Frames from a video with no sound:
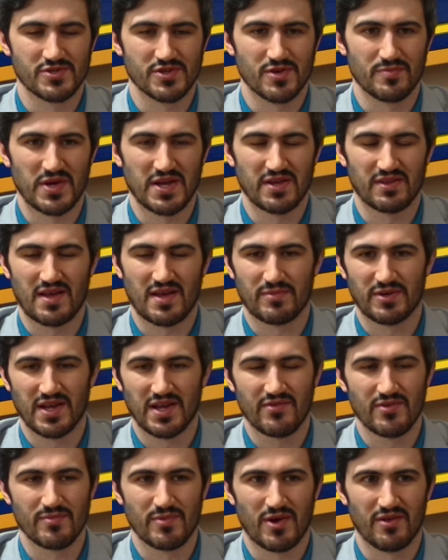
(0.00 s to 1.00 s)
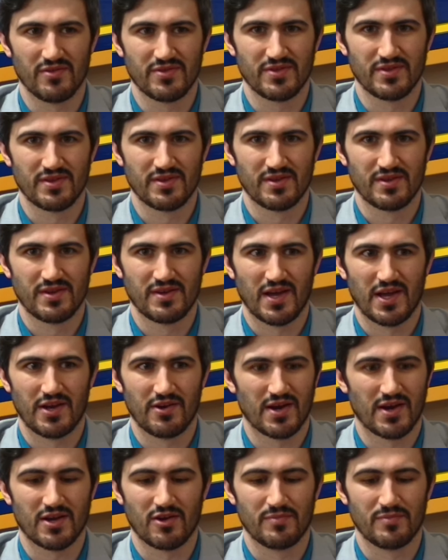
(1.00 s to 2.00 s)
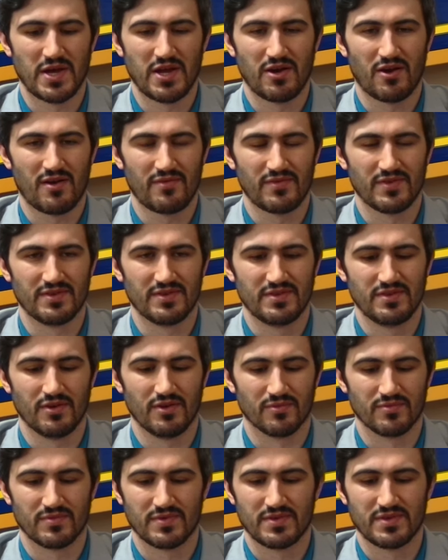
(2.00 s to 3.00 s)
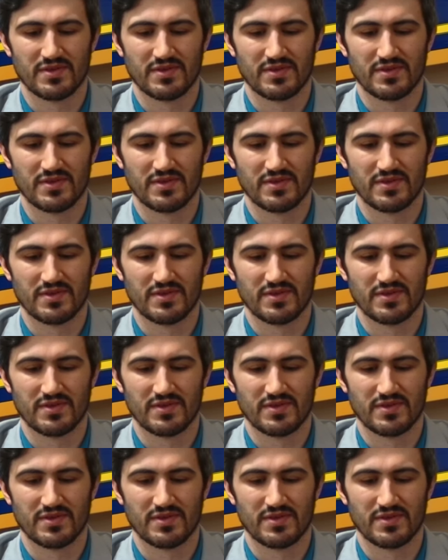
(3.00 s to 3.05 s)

so you're paying a lot of money every month, and you're not going to pay it off in, you know,